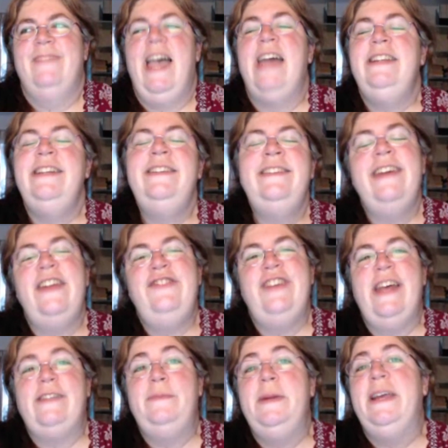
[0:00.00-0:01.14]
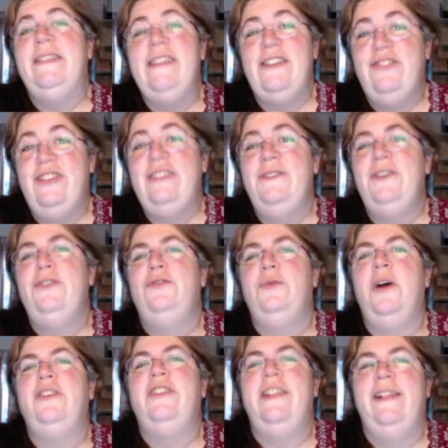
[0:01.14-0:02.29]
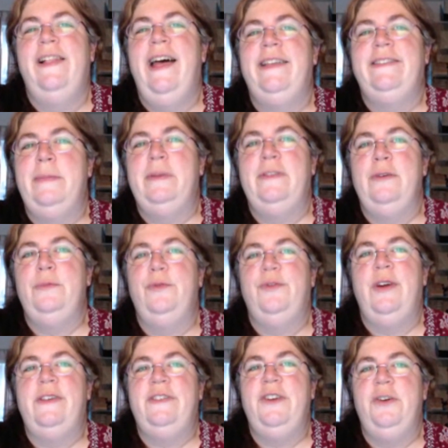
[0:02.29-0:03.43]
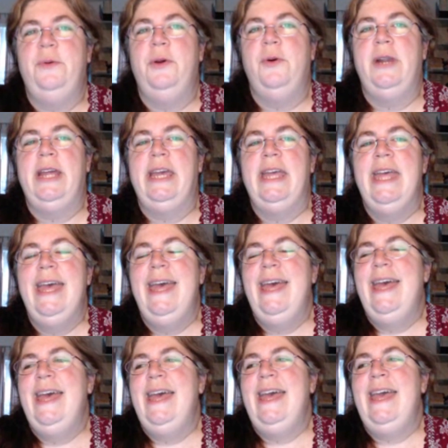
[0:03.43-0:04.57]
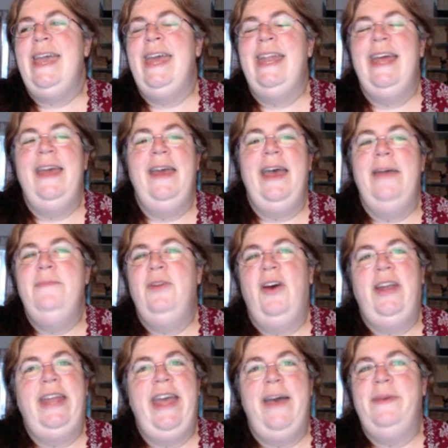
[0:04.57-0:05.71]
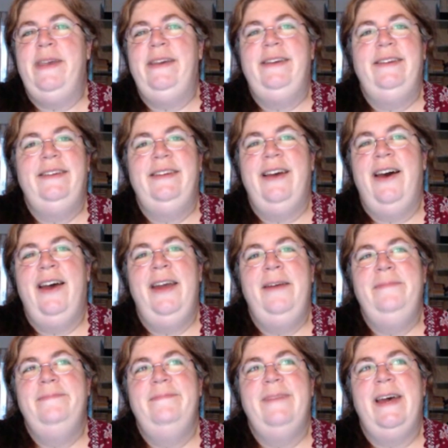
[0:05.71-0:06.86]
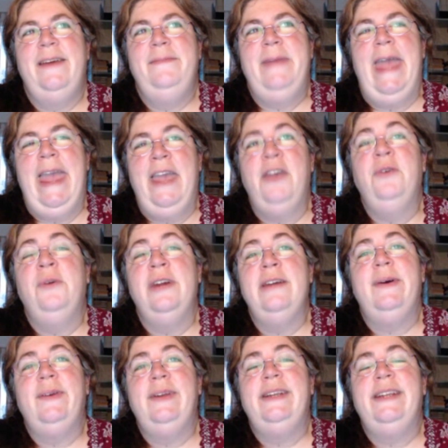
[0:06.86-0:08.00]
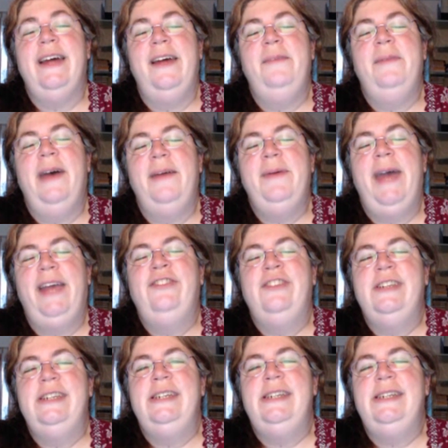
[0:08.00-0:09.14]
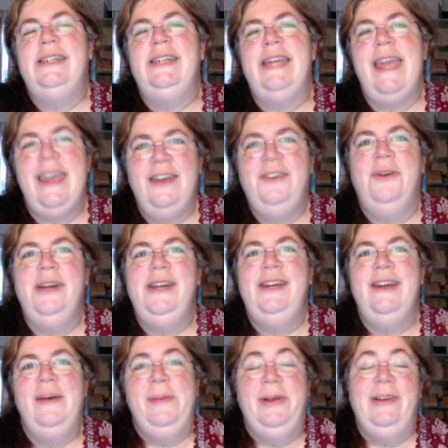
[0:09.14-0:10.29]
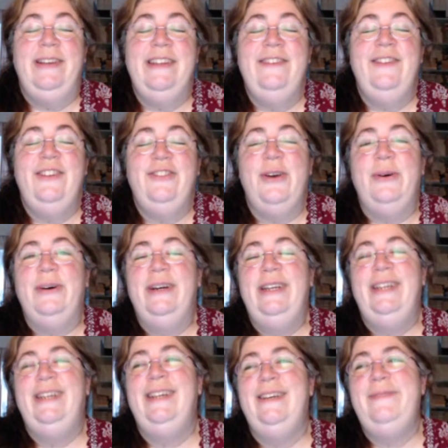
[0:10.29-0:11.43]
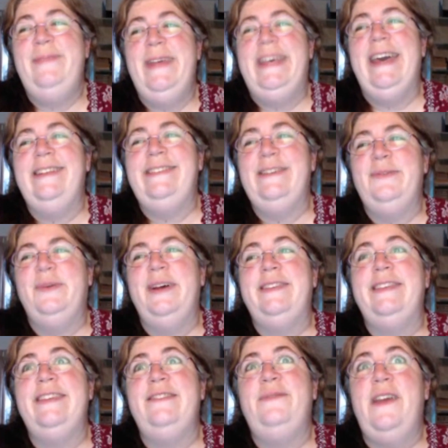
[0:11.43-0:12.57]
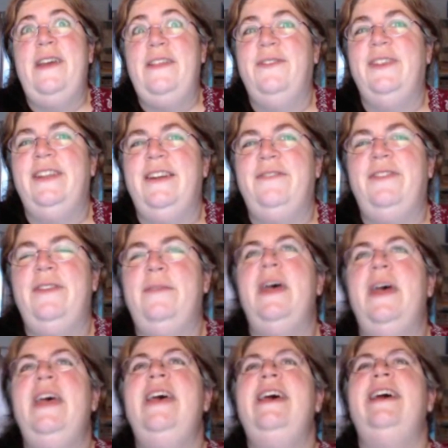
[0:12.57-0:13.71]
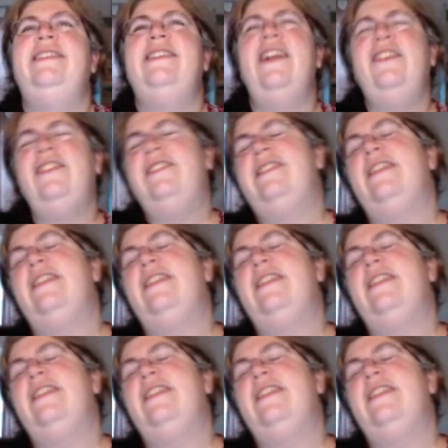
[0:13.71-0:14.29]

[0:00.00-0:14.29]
need to digest because I just finished watching the last episode before I started recording. And I'm not happy. I'm angry about it. I'm actually angry about a TV show because it wasn't faithful enough to the... It's not just